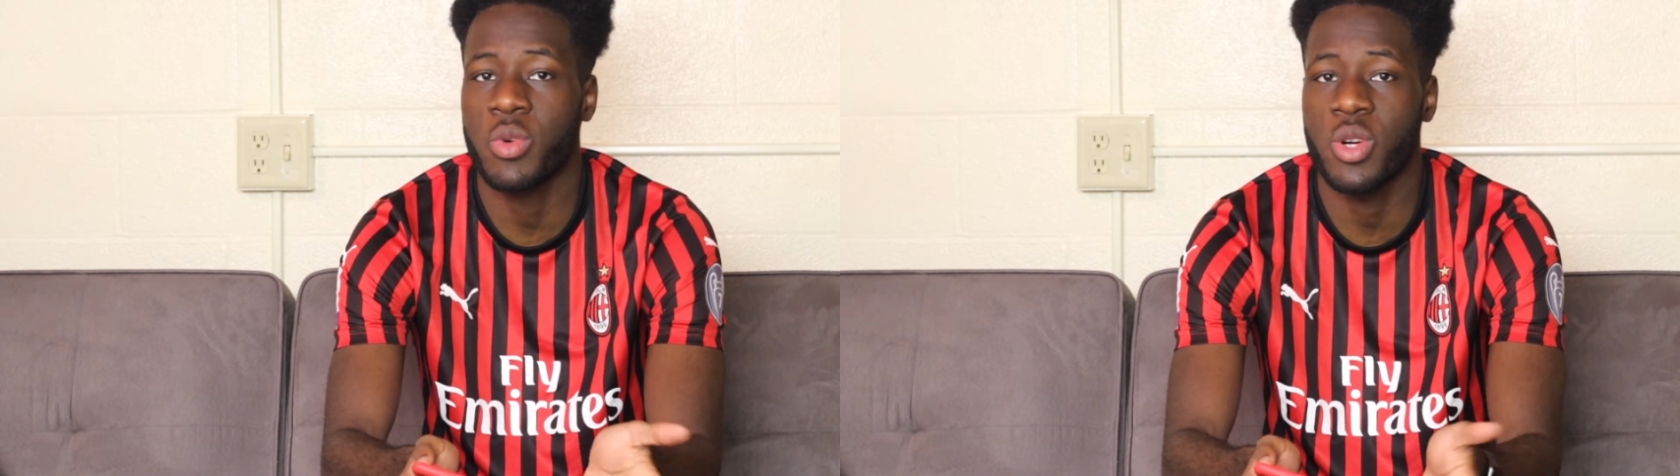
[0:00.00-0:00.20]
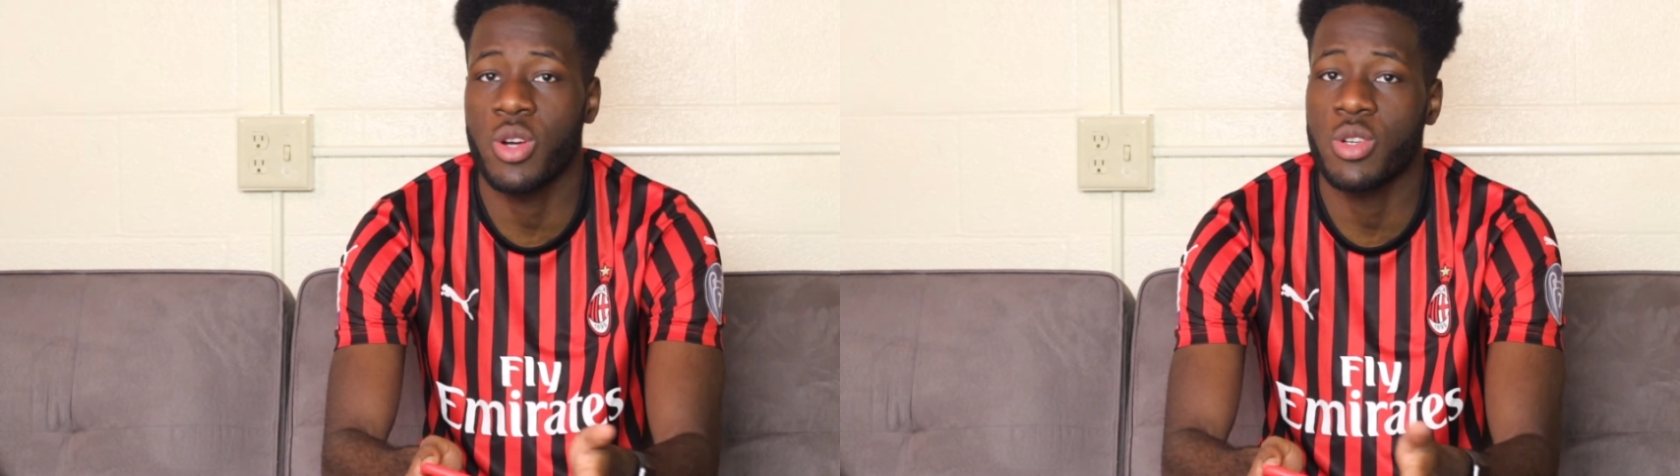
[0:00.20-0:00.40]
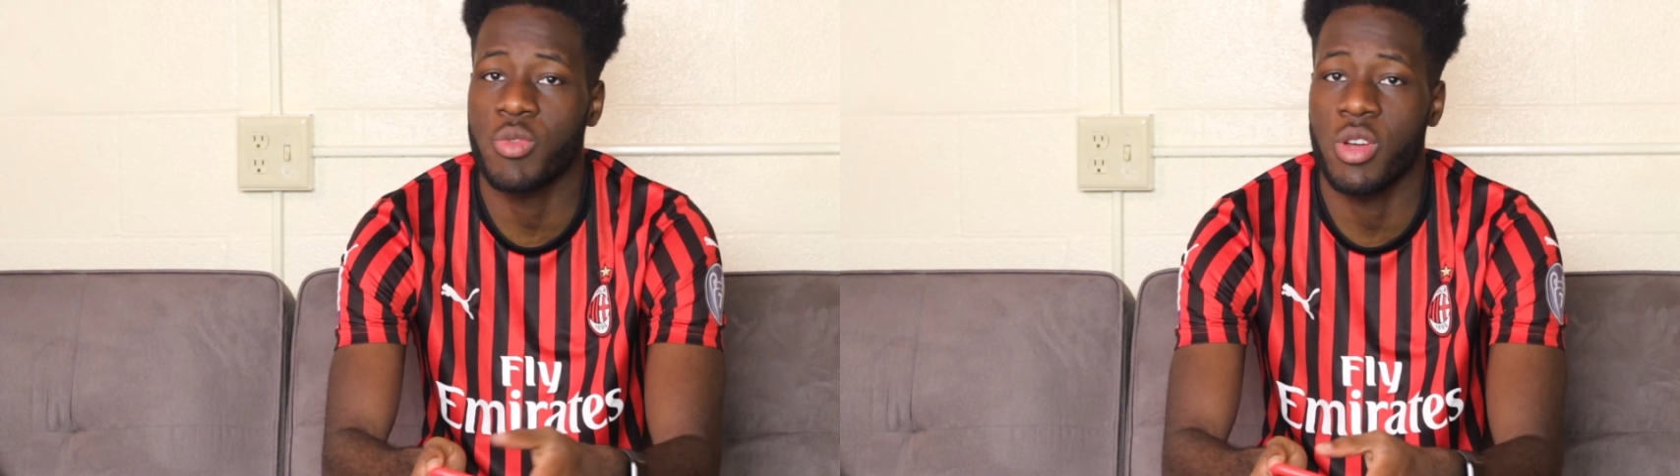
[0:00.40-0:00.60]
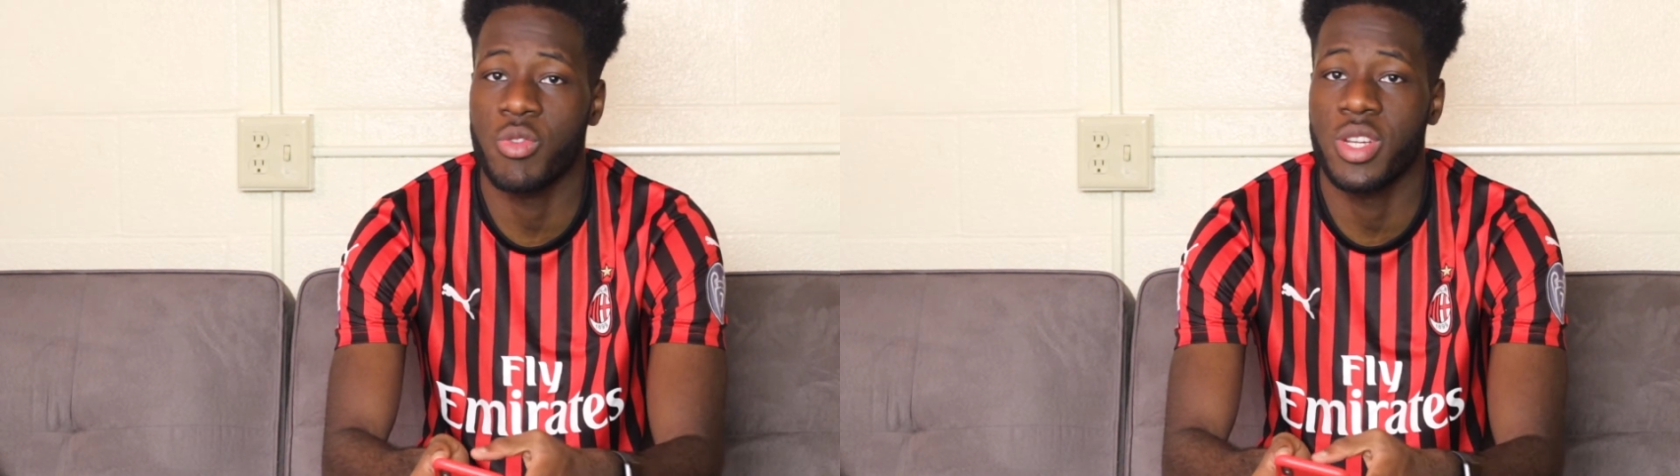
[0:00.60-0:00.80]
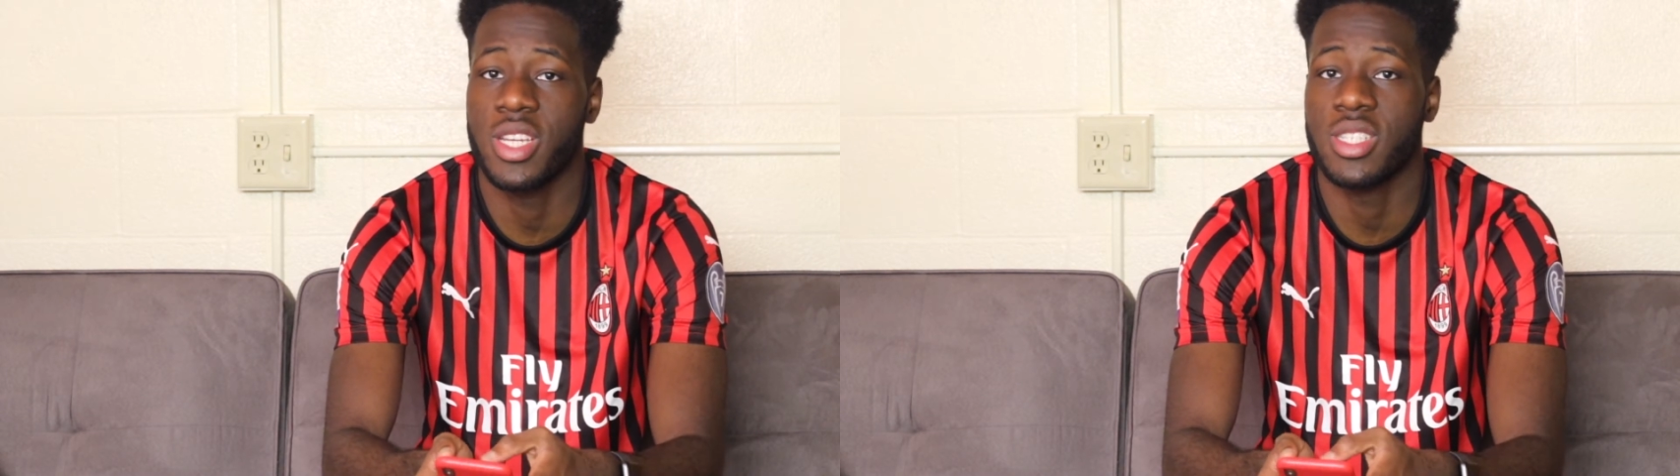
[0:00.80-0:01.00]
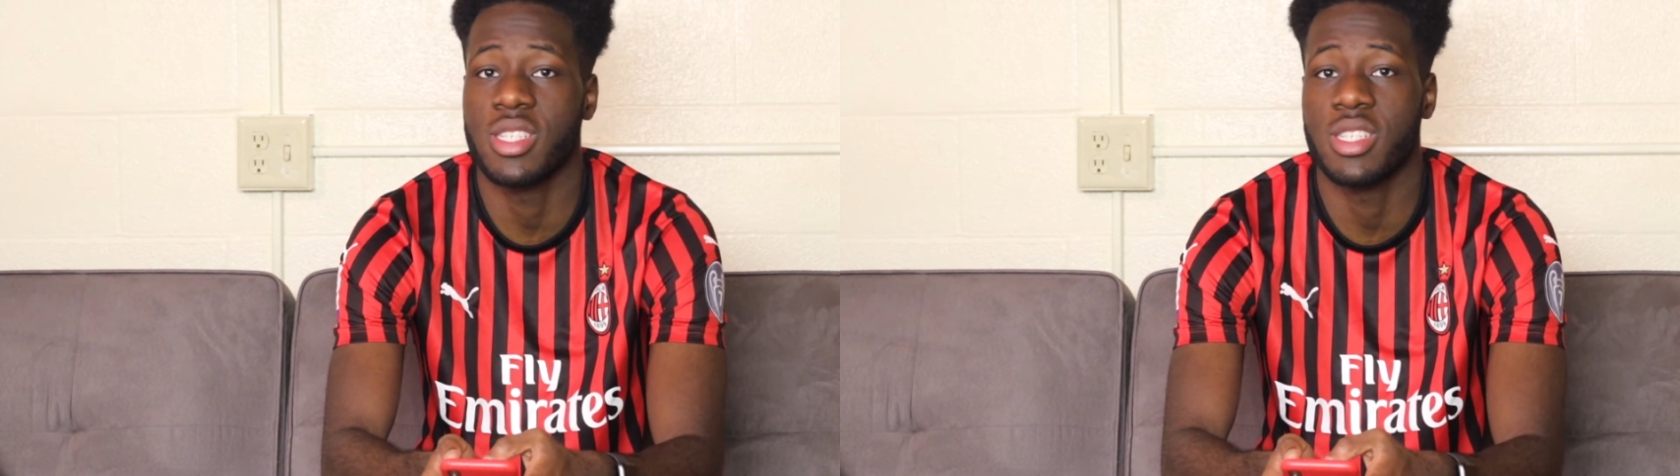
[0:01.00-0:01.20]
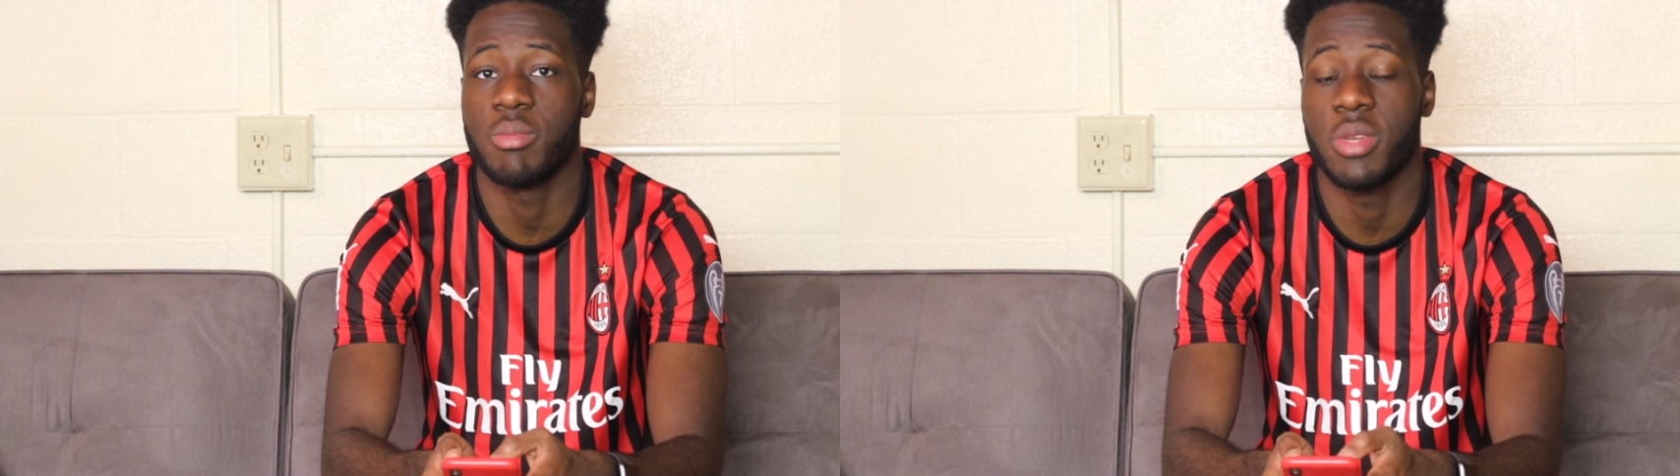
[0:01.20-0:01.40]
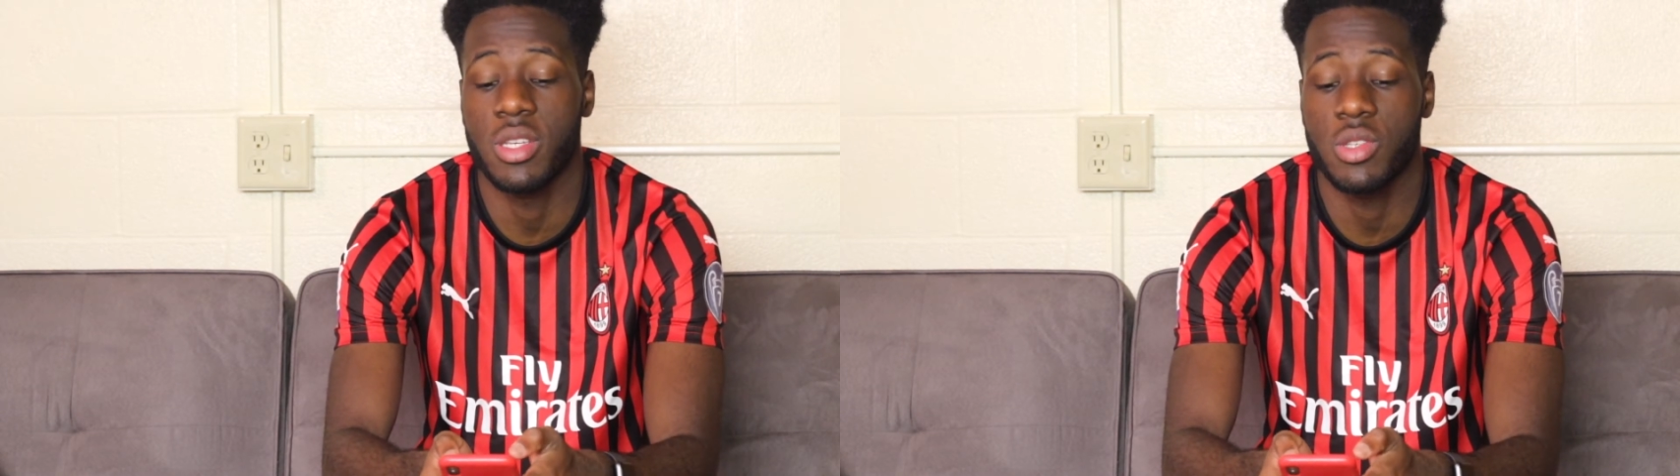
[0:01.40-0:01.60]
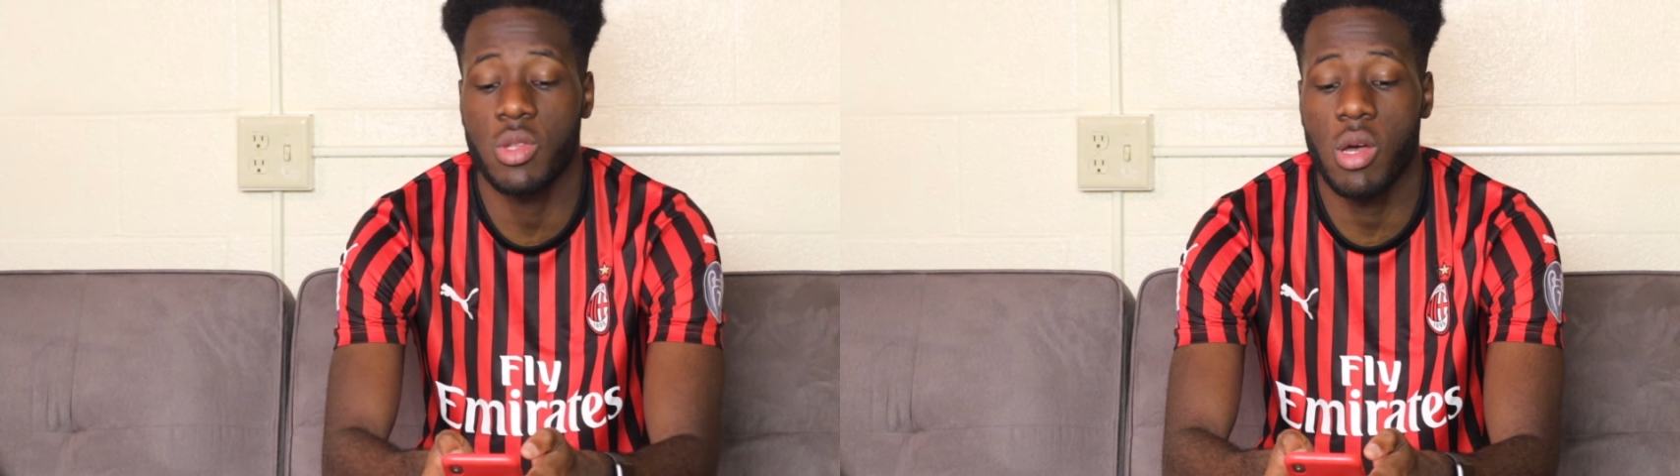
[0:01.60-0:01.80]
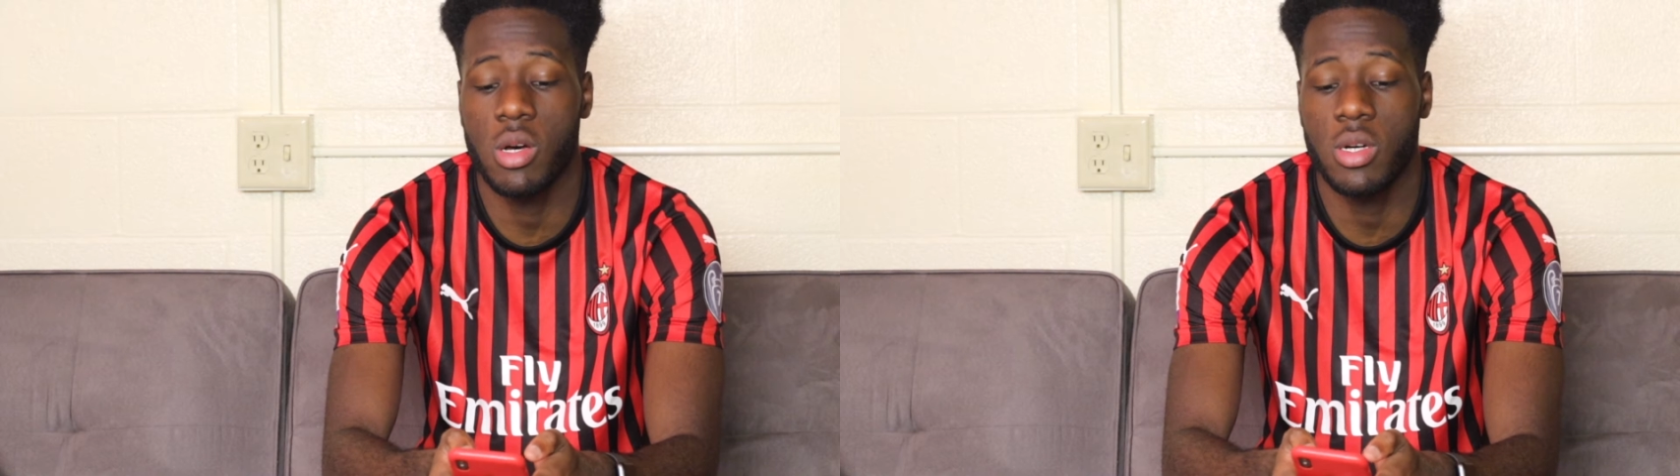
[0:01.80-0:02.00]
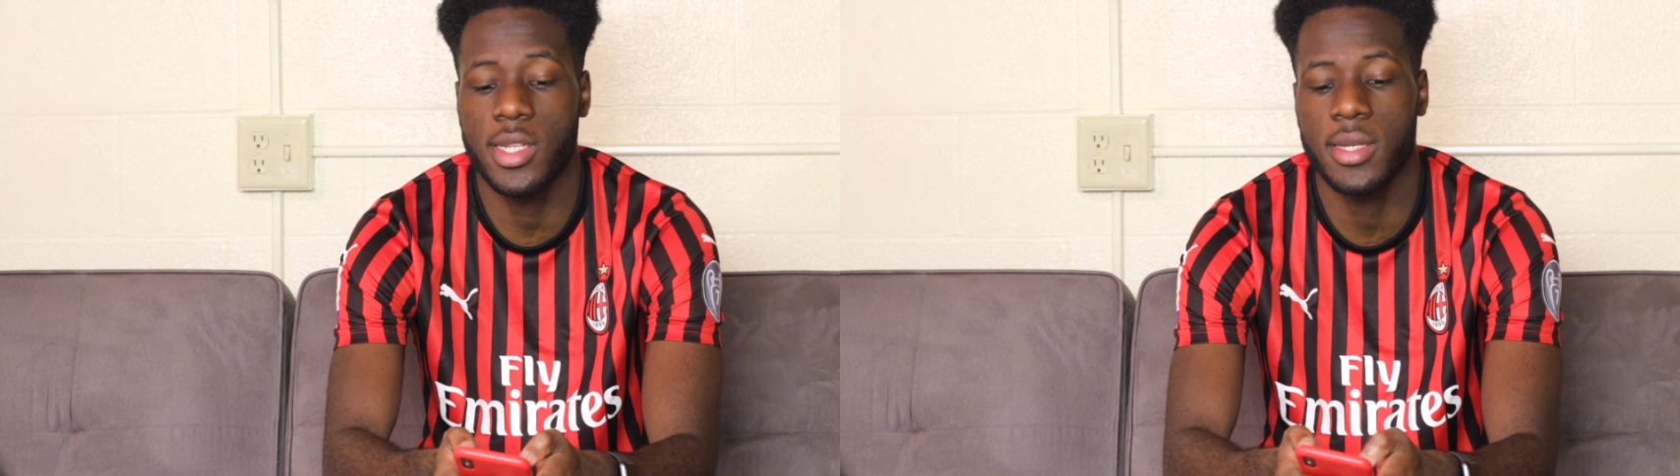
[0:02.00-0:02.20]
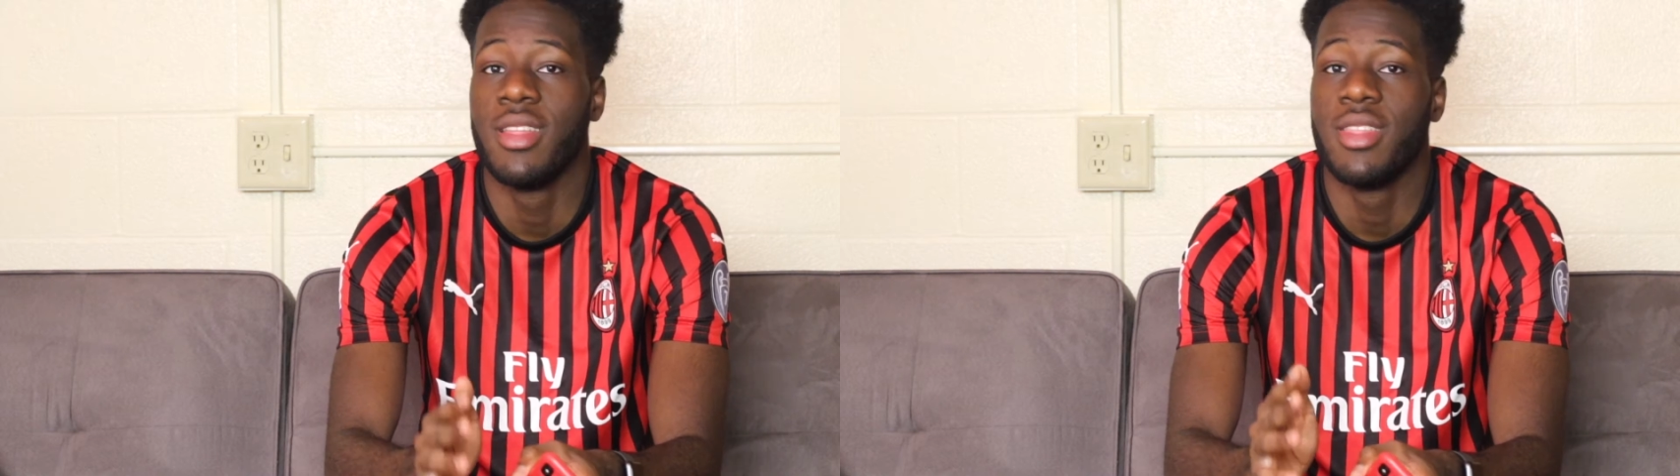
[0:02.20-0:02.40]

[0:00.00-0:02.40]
Ricardo Rodriguez is being stalled.